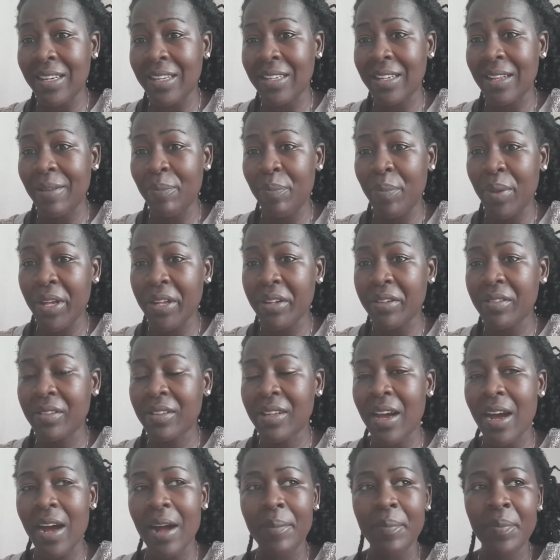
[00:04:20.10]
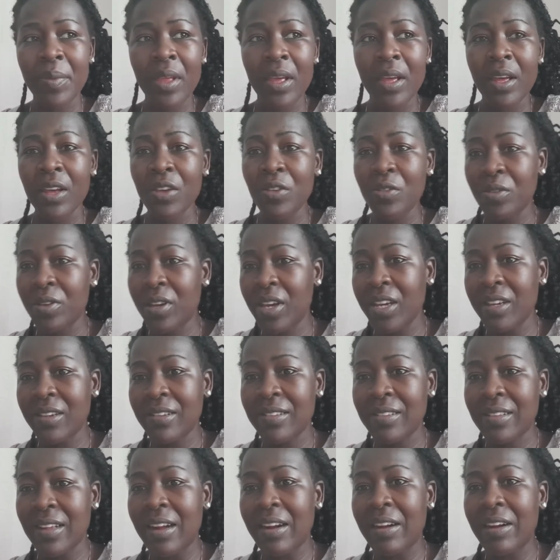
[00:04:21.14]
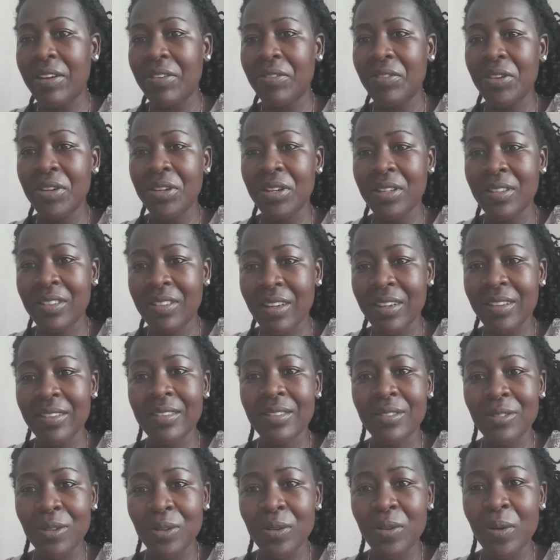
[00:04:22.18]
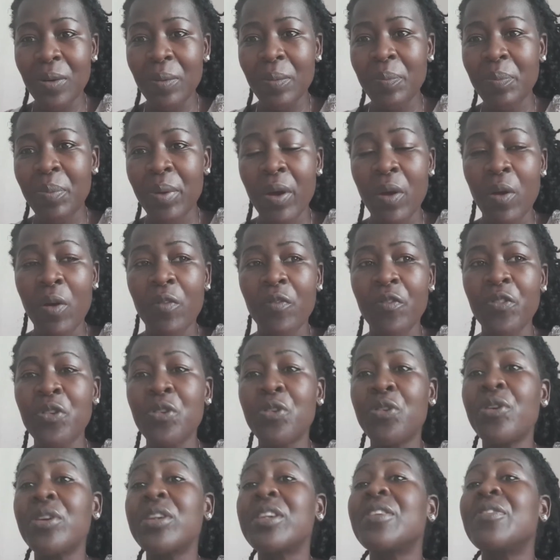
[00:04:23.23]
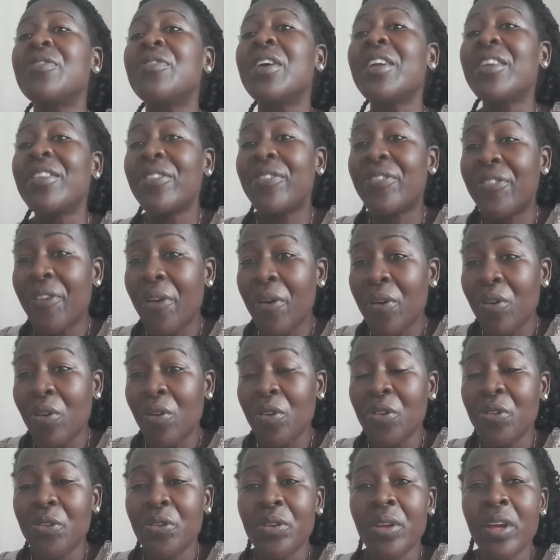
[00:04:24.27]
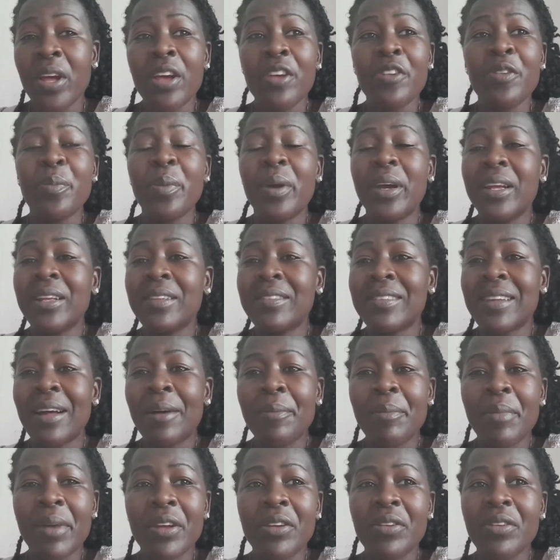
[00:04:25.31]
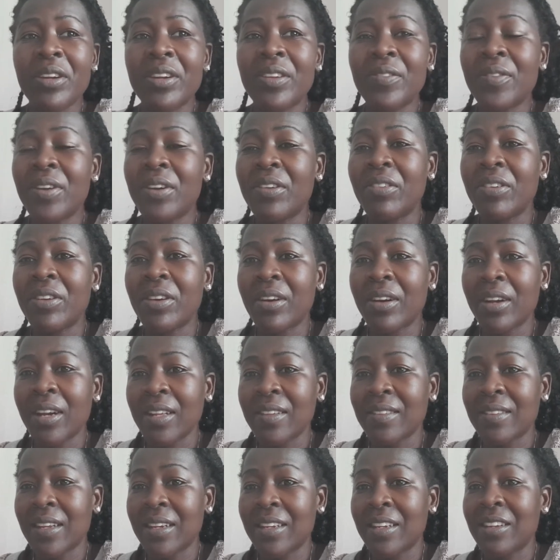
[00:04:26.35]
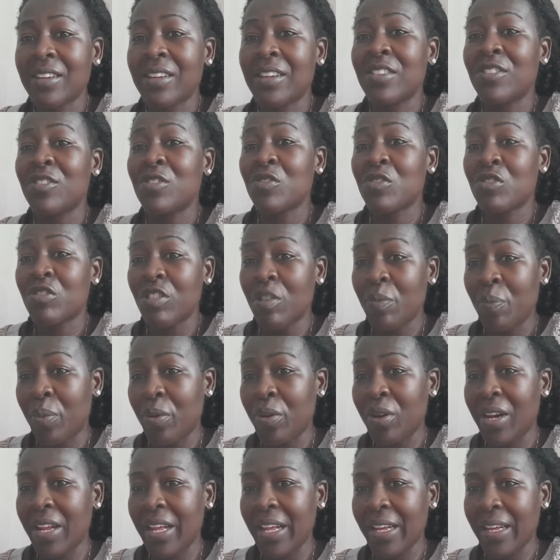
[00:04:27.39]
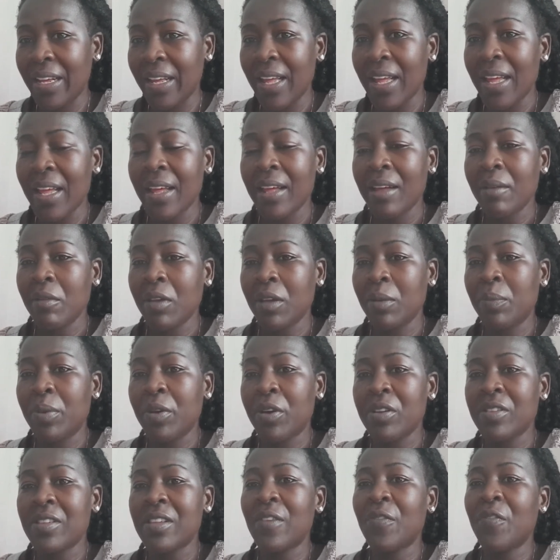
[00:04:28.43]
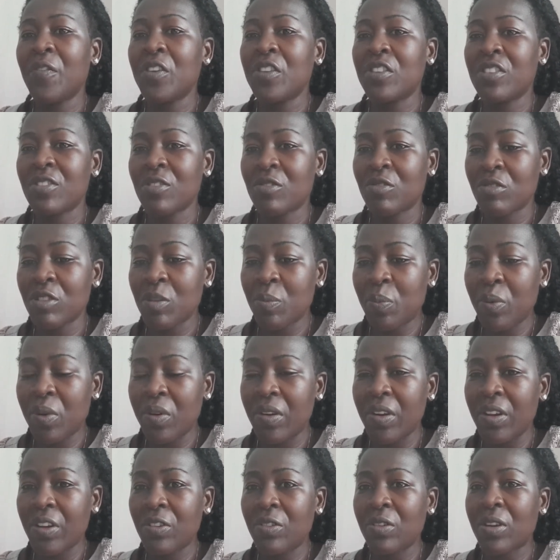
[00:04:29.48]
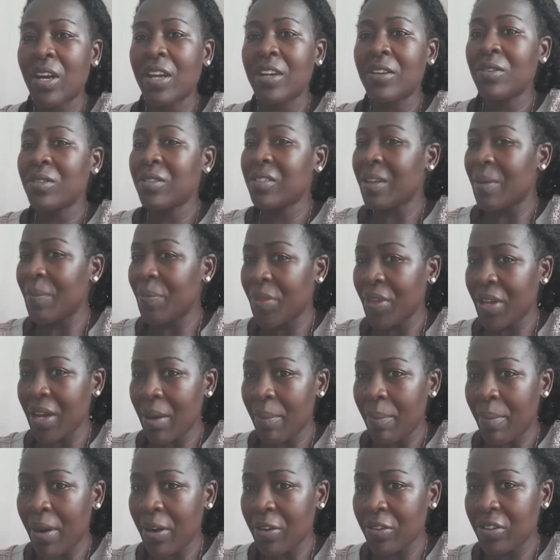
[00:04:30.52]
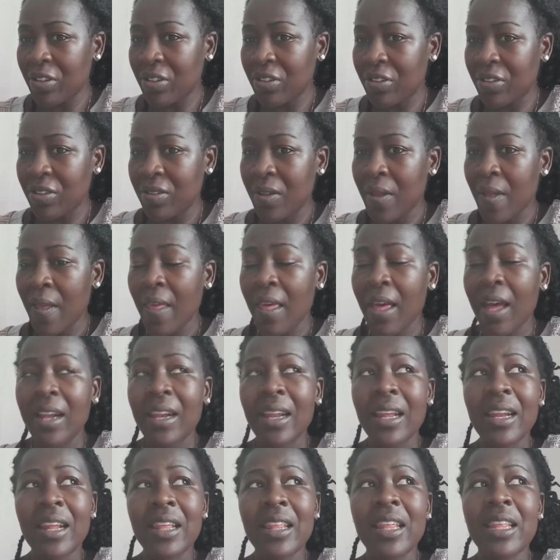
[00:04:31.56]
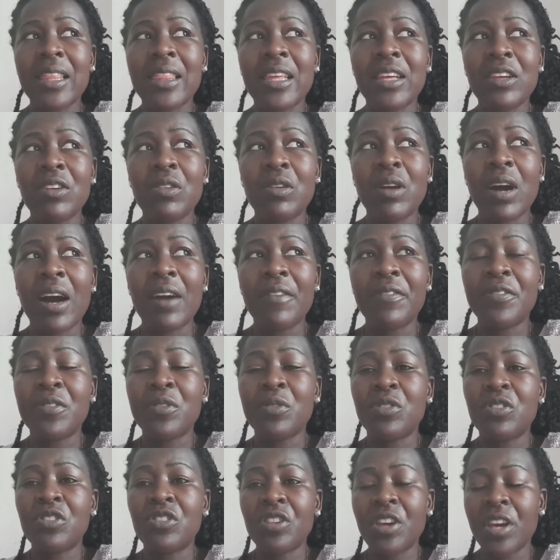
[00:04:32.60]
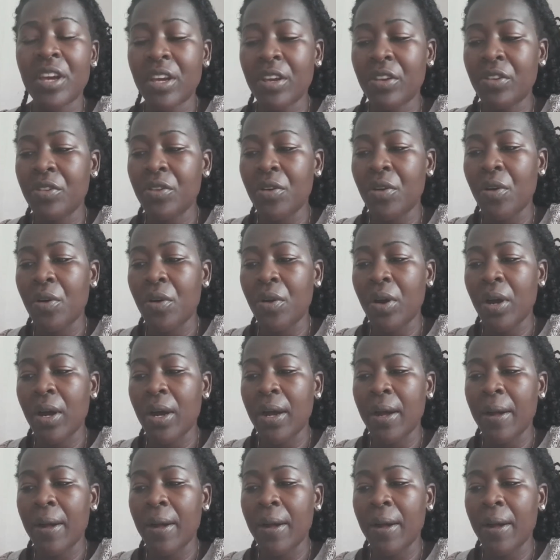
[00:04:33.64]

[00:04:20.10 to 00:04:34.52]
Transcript: the bills come, you get salary, just, pay off. You don't even follow. Some may not even recognize that it is tripling, because if it's tripling, you can do something about it. And another thing, you have to check your